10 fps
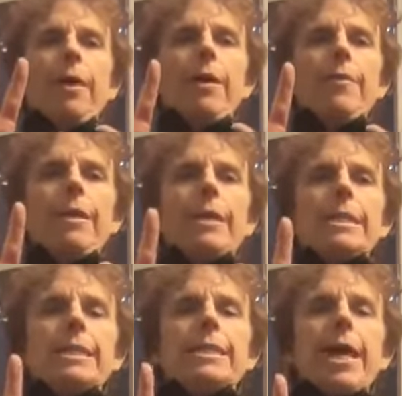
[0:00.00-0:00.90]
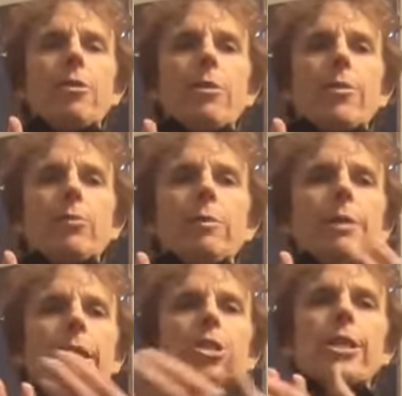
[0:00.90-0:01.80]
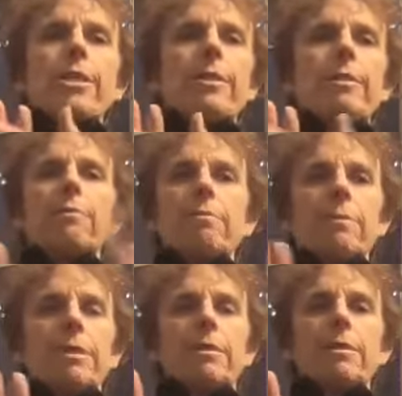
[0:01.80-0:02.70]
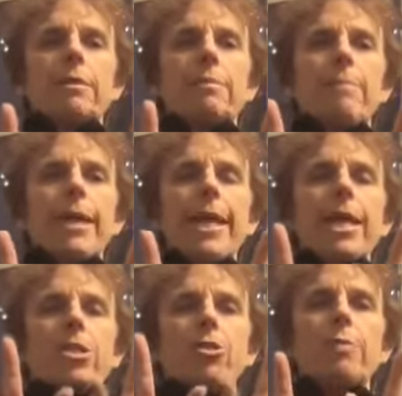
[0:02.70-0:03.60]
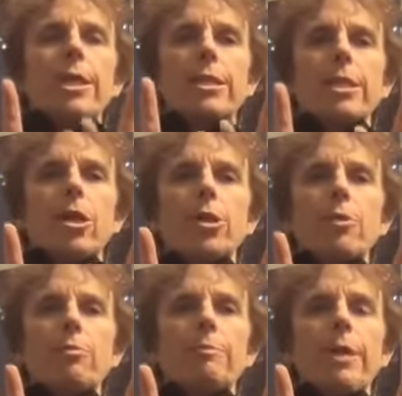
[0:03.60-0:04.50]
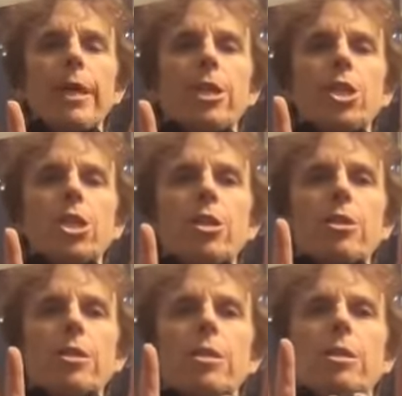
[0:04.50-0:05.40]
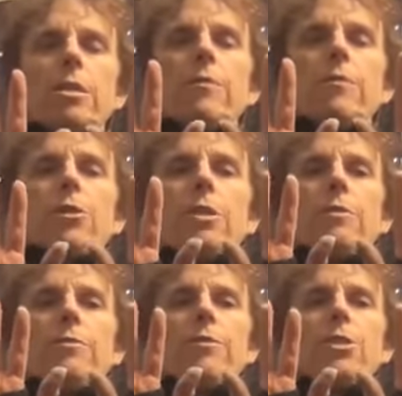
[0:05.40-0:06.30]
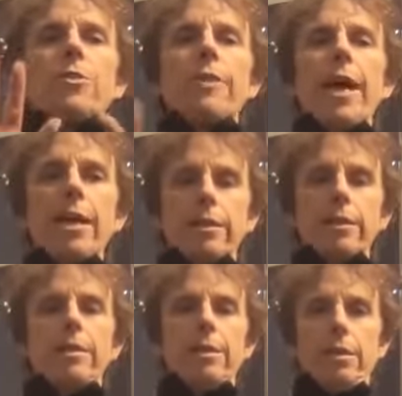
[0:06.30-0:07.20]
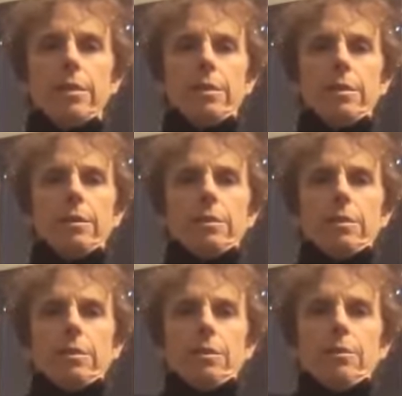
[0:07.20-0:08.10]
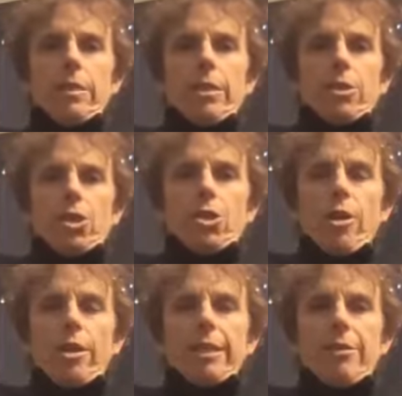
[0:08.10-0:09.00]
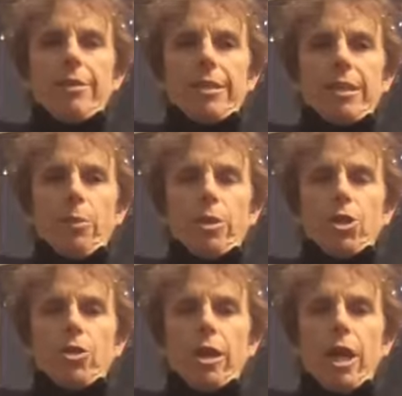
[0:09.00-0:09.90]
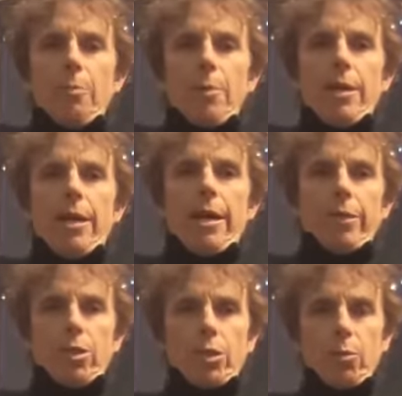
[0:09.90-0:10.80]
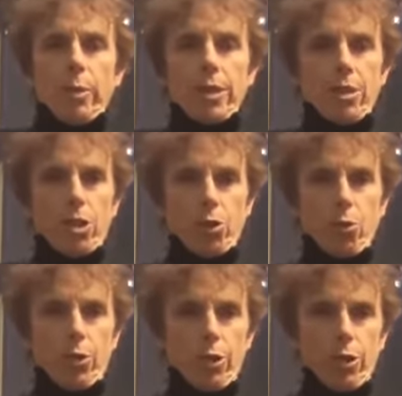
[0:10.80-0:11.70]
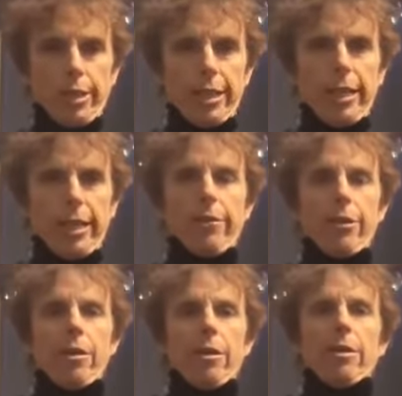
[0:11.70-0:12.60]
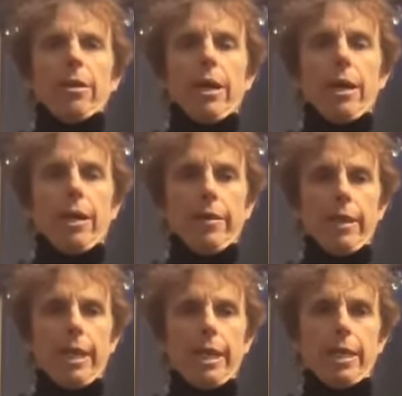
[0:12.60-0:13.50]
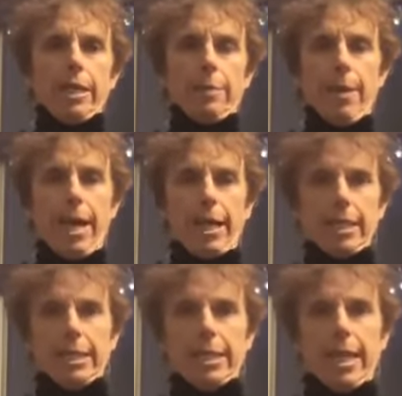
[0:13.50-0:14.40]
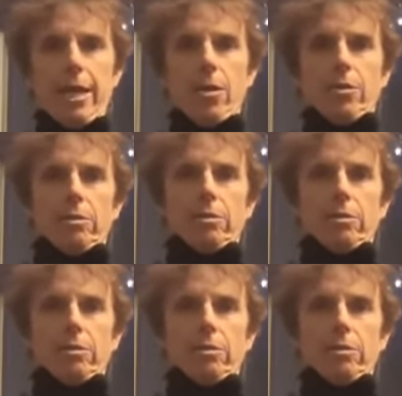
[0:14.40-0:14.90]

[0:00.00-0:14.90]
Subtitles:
and then down on the rib cage, like my hands are resting on your rib cage here, if you can envision that. So nice. Shrug. Now this time we're going to shrug up and then squeeze the shoulders together and then back and down.